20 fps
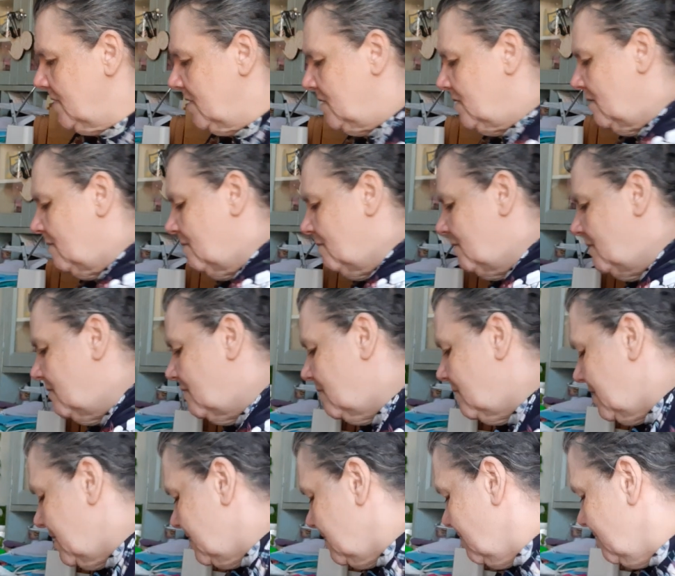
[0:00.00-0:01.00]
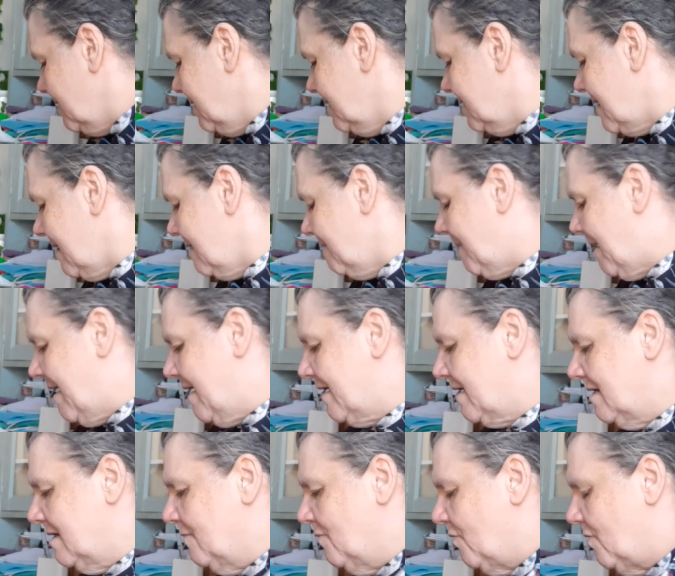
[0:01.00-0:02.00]
So, I don't need that bag
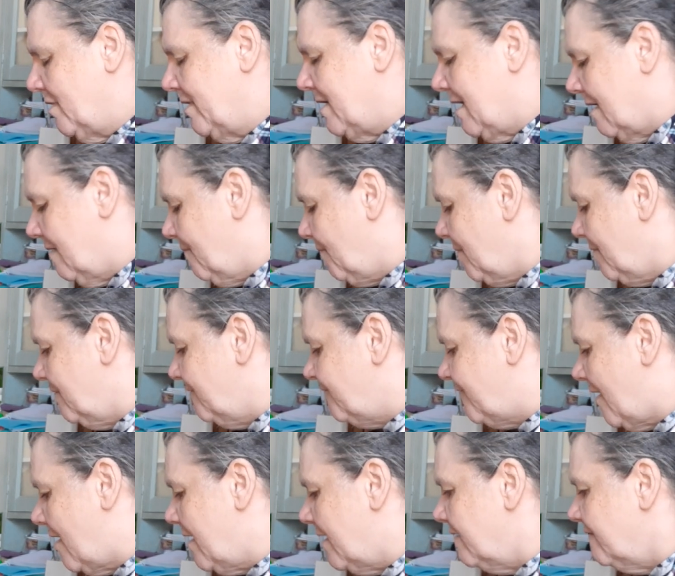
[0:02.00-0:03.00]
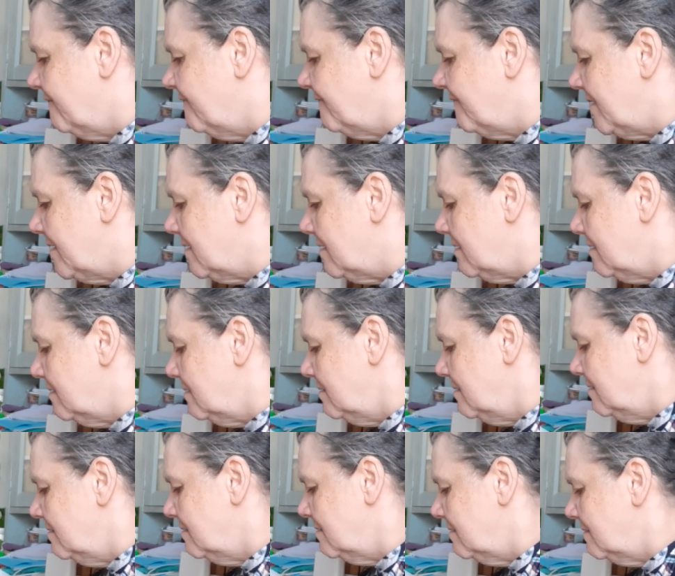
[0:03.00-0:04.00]
anymore. Yeah,
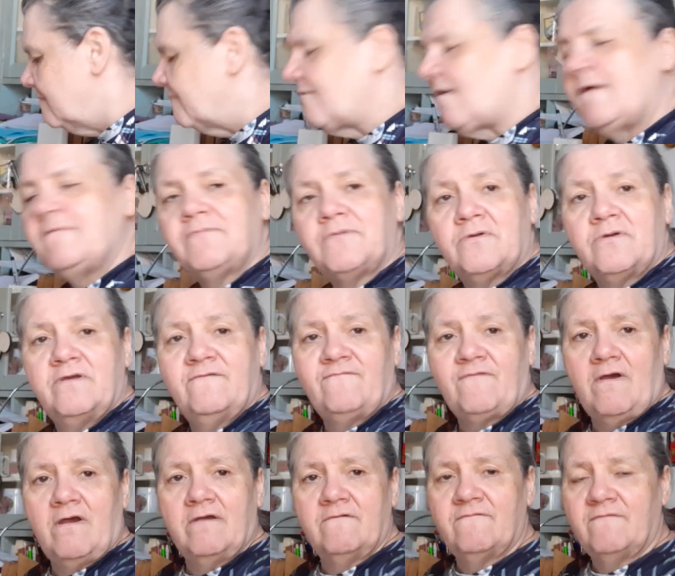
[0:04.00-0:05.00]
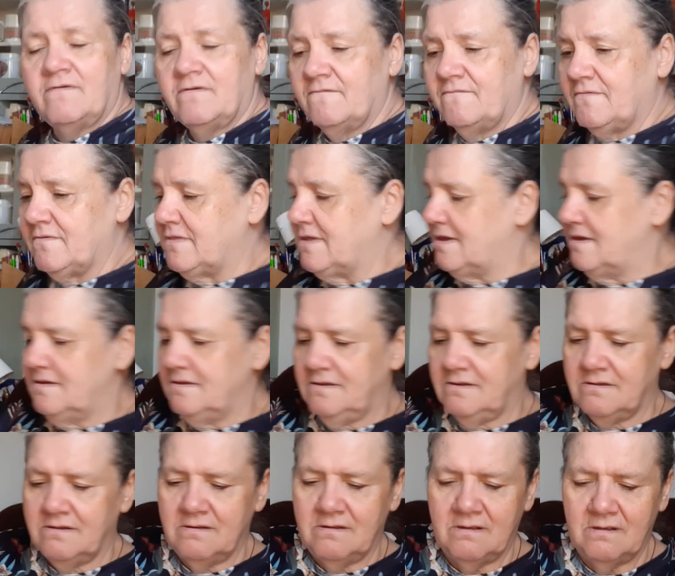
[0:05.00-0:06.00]
$5.35 for
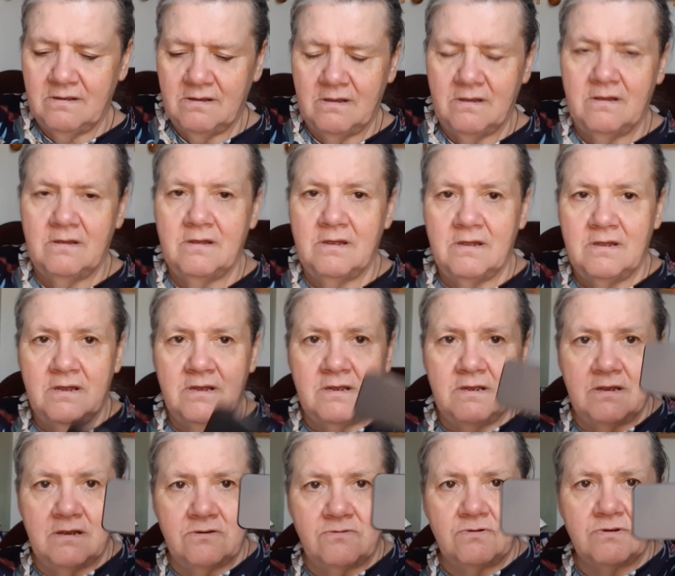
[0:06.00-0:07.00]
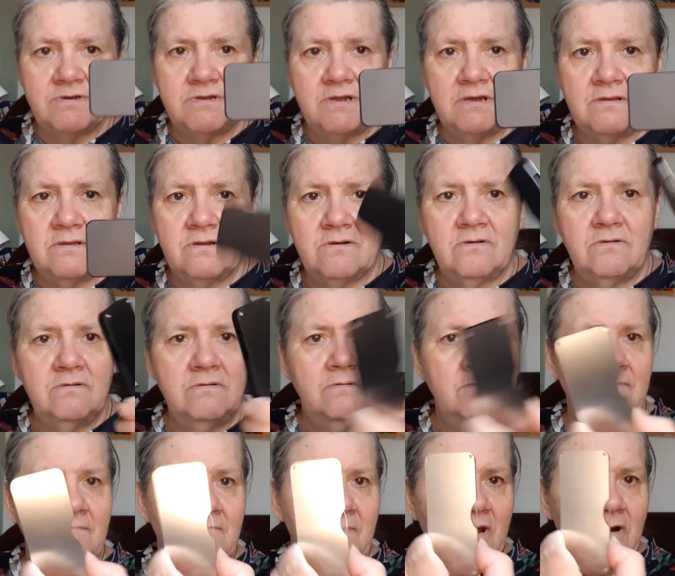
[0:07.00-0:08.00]
these. Interesting little
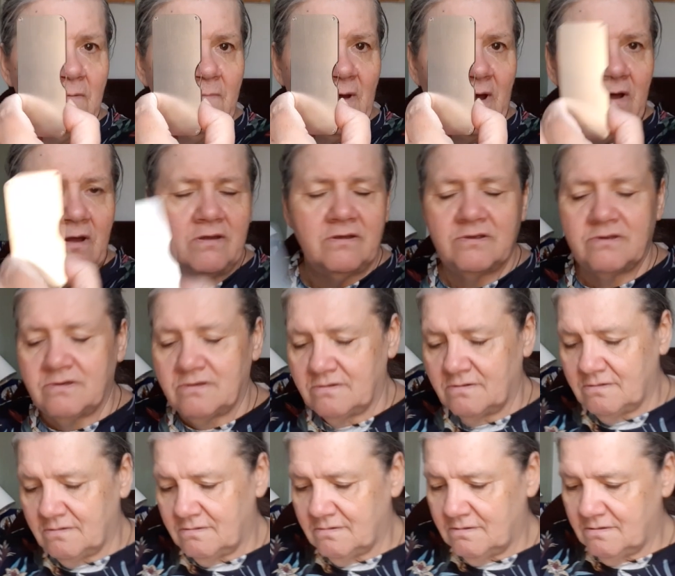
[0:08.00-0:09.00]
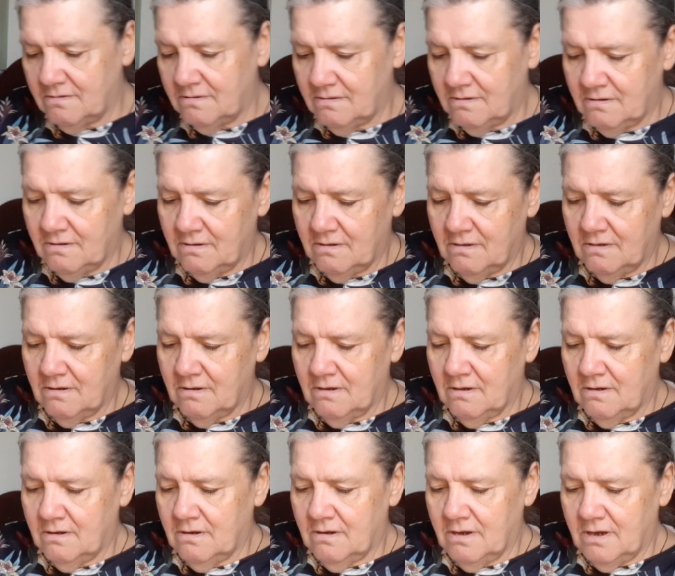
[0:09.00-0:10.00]
metal box.
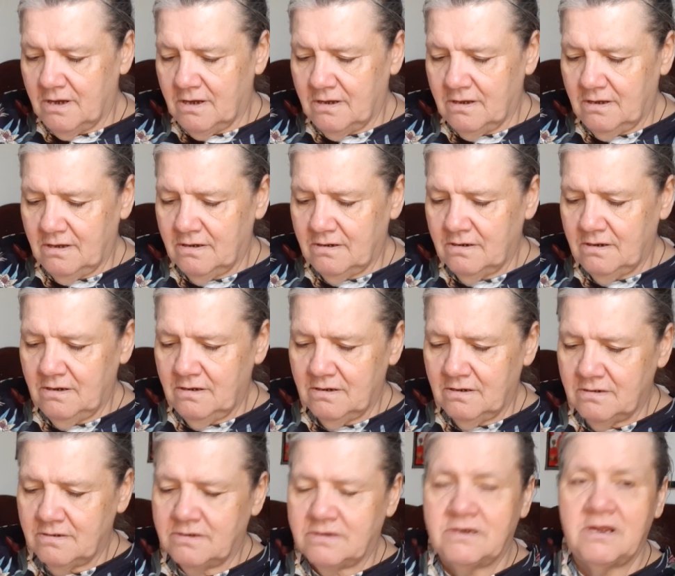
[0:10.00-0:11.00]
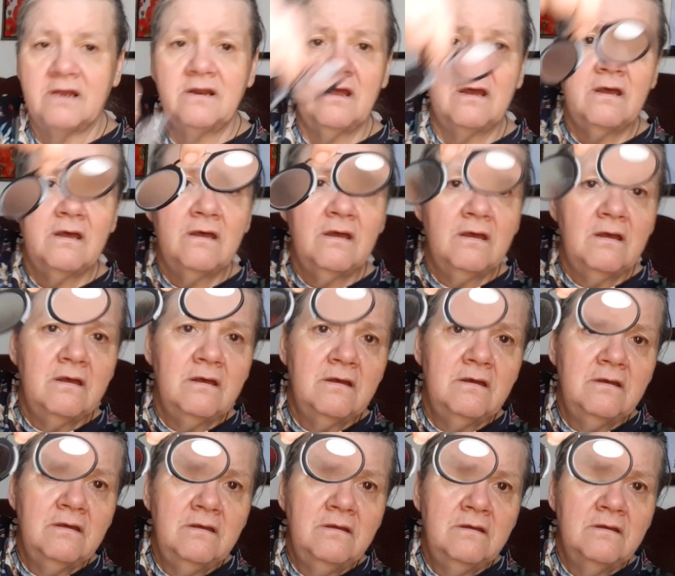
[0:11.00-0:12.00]
And,
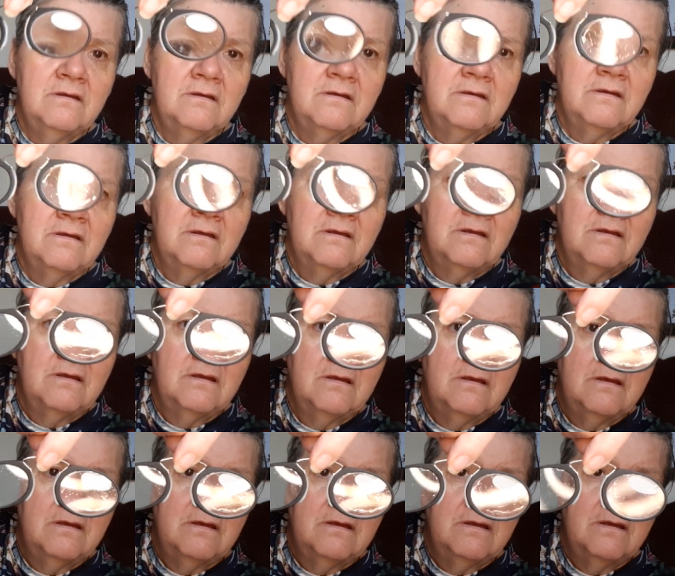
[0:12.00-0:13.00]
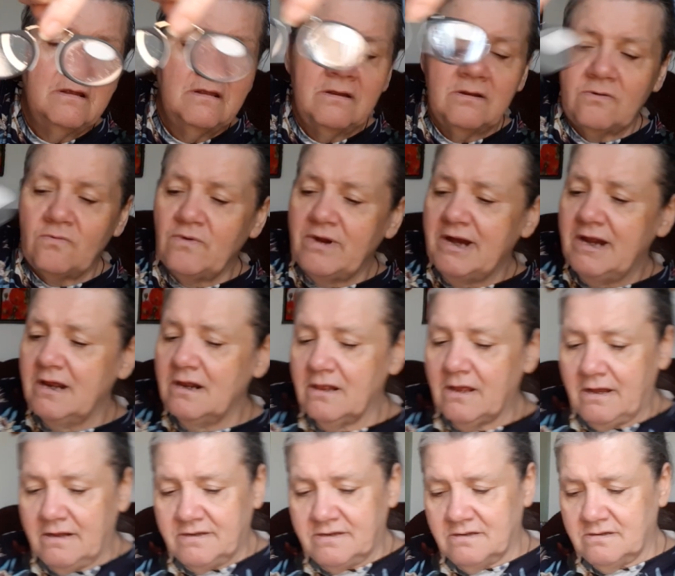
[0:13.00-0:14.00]
ta-da! They're reading
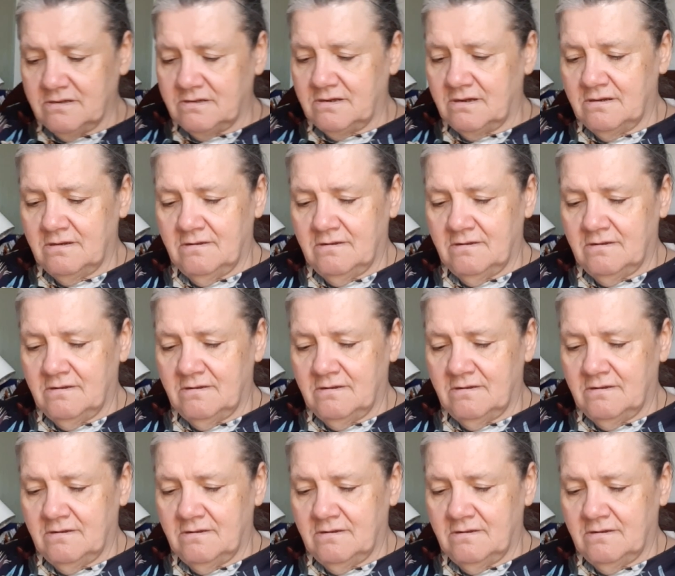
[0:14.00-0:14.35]
glasses.